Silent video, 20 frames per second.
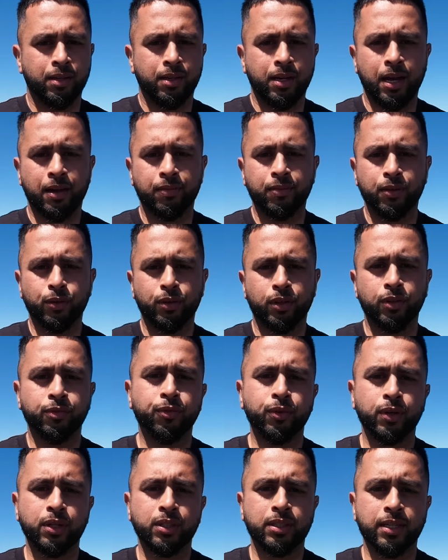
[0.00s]
have a look at the
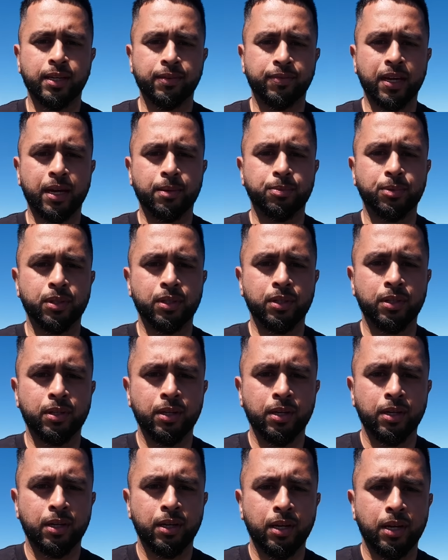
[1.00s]
footage they've captured,
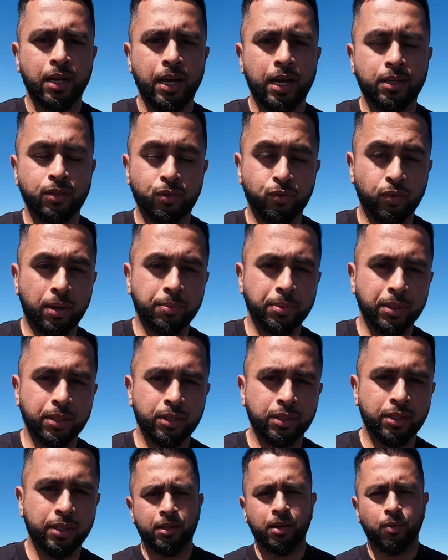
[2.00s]
and it's
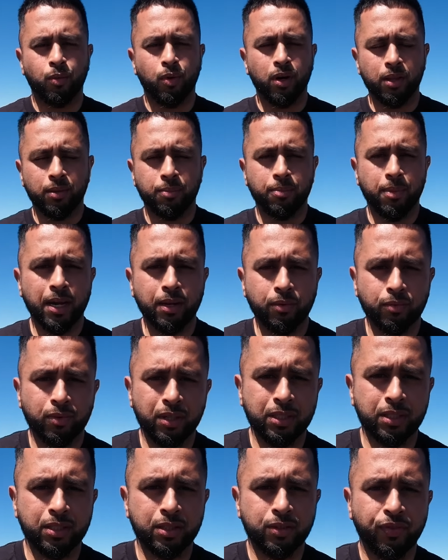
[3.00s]
rubbish. One of the main
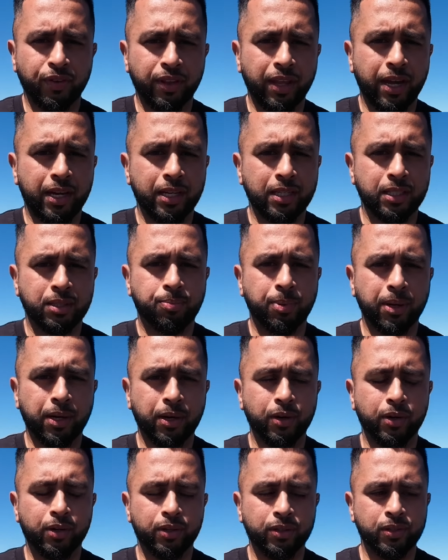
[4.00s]
reasons for that is
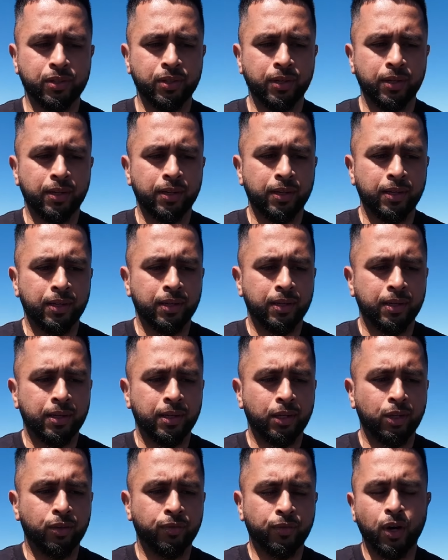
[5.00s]
because
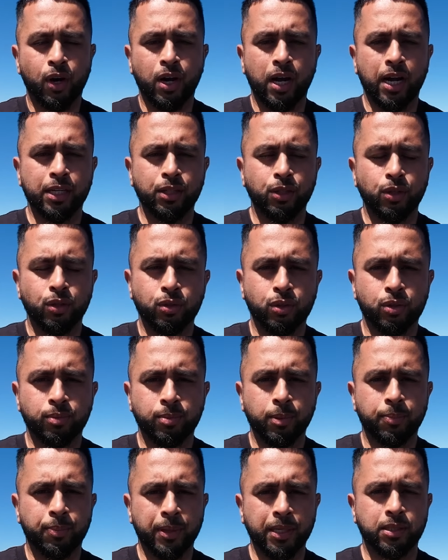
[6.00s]
you've got
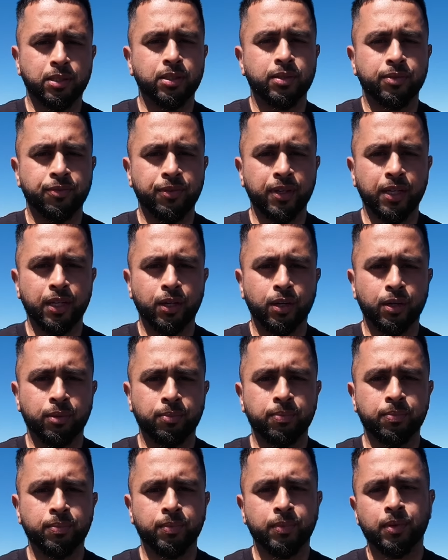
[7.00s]
unusable pieces of video,
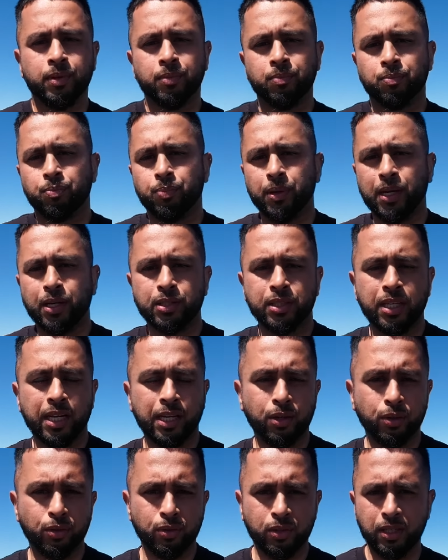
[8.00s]
because they
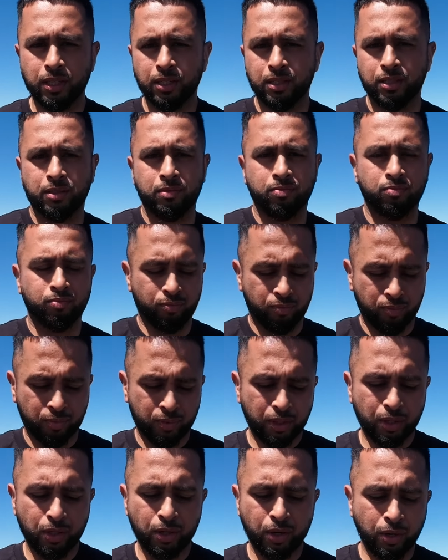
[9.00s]
use these,
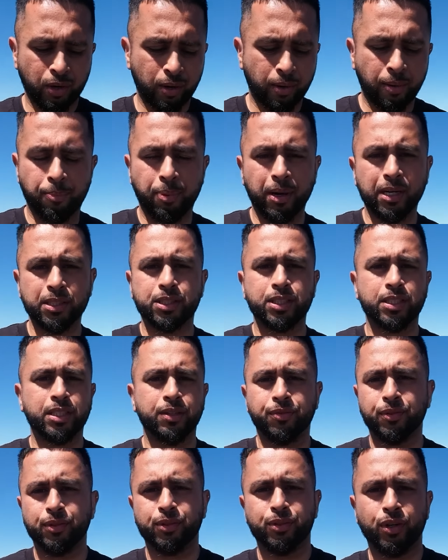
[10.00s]
you know, a bunch of
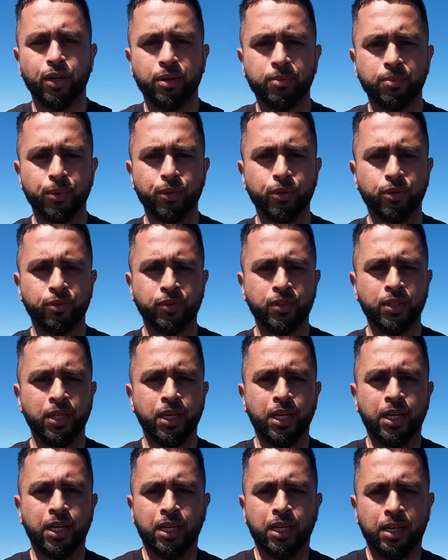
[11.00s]
different drone moves.
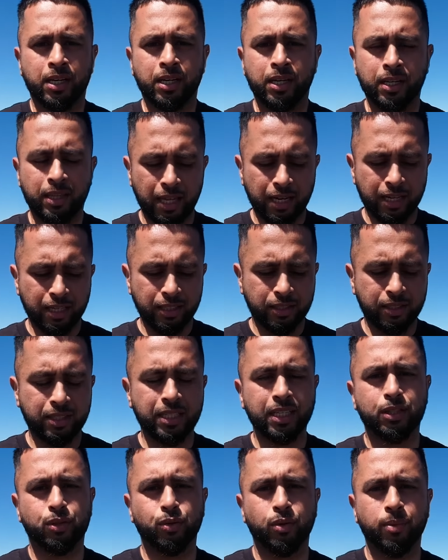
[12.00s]
They didn't
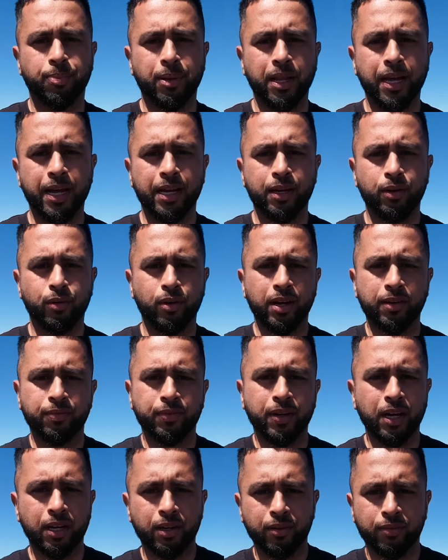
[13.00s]
stick to a plan or
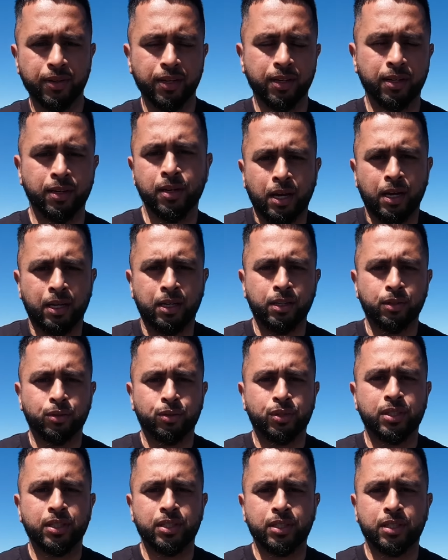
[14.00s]
have kind of a little
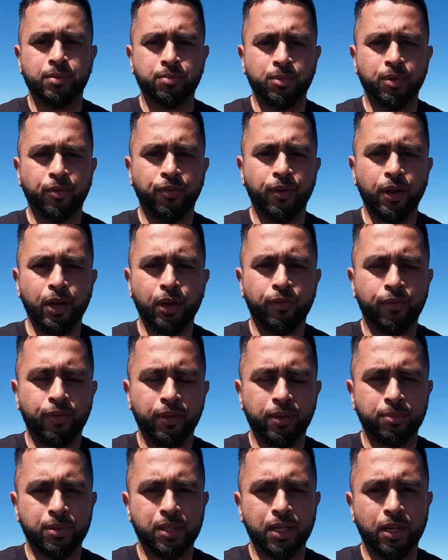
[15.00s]
system to follow for
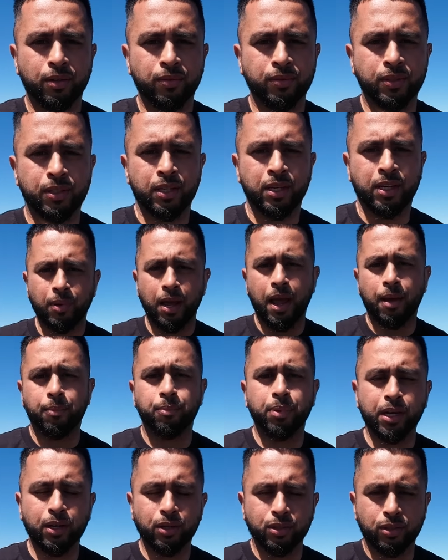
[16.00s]
themselves. And
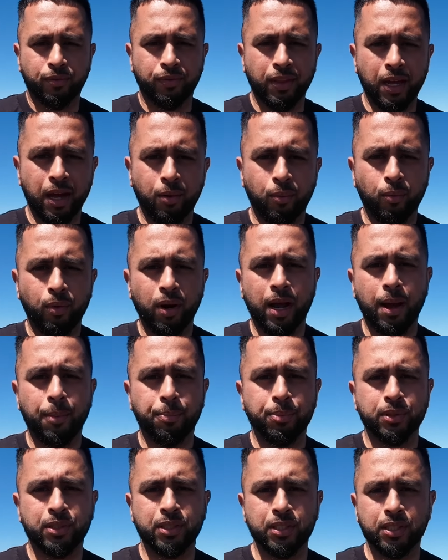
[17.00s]
because of that, what
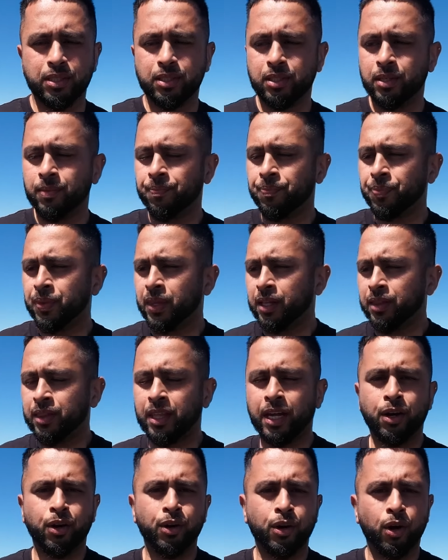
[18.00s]
happens is
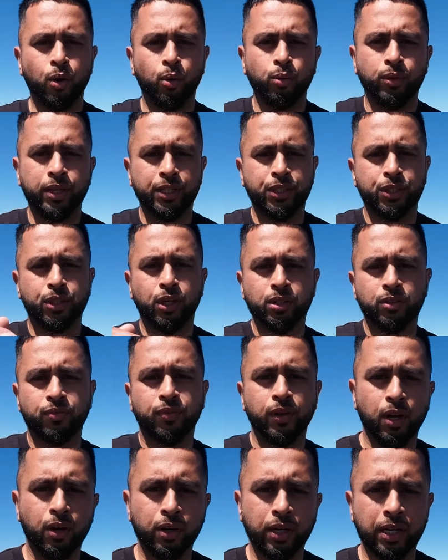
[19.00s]
they don't hold their shots
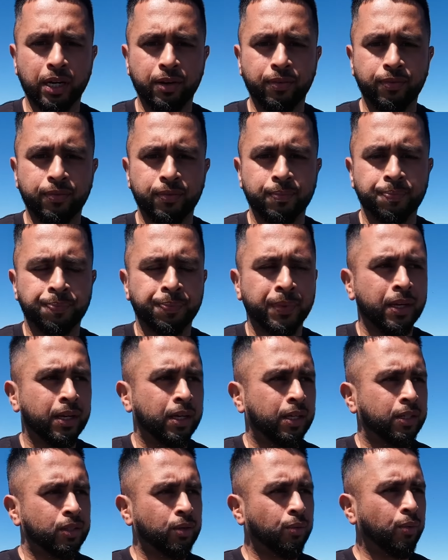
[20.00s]
for long enough.
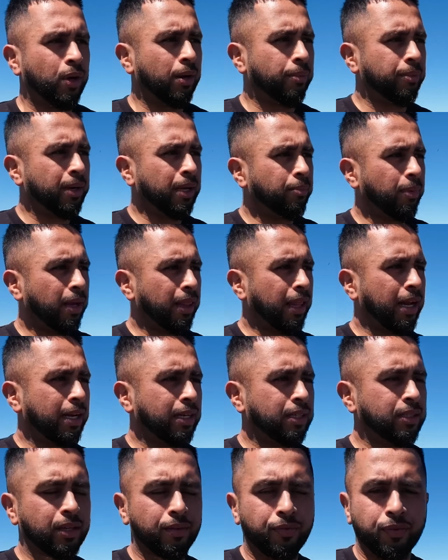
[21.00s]
So what I mean by that
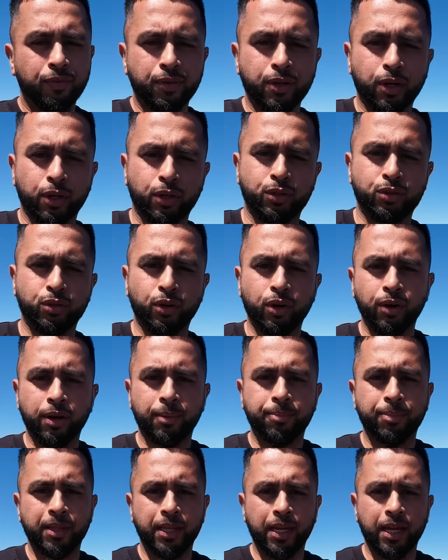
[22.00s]
is, if you've got your drone
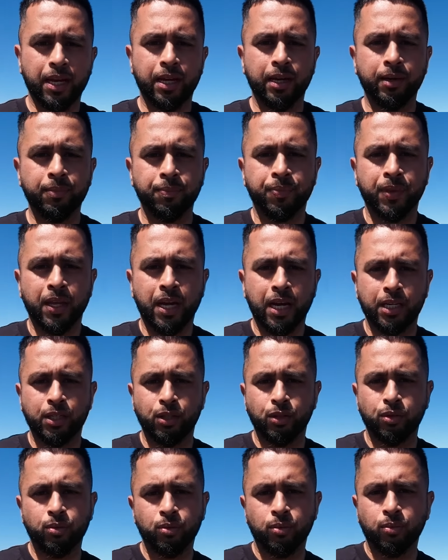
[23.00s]
up in the air and
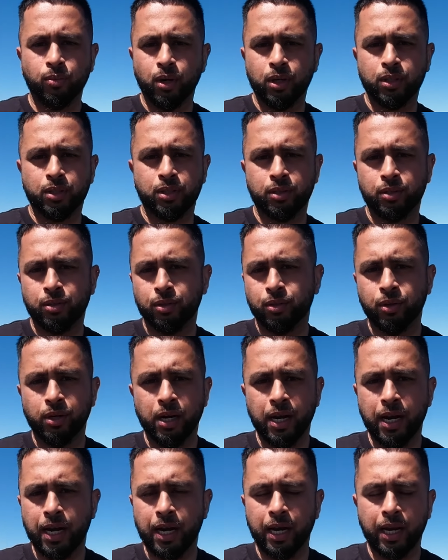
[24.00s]
you want to do
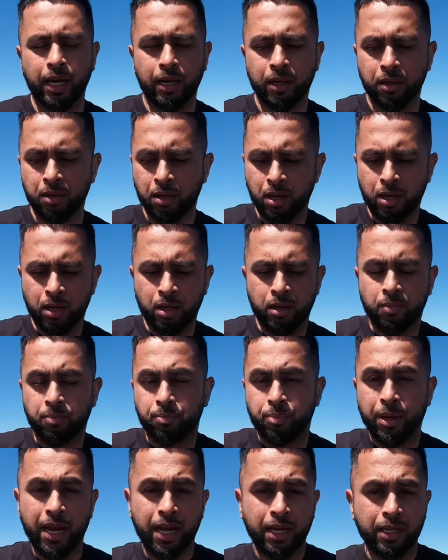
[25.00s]
a
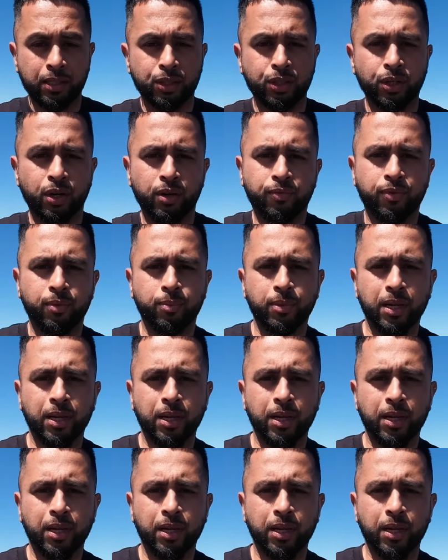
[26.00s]
pan shot from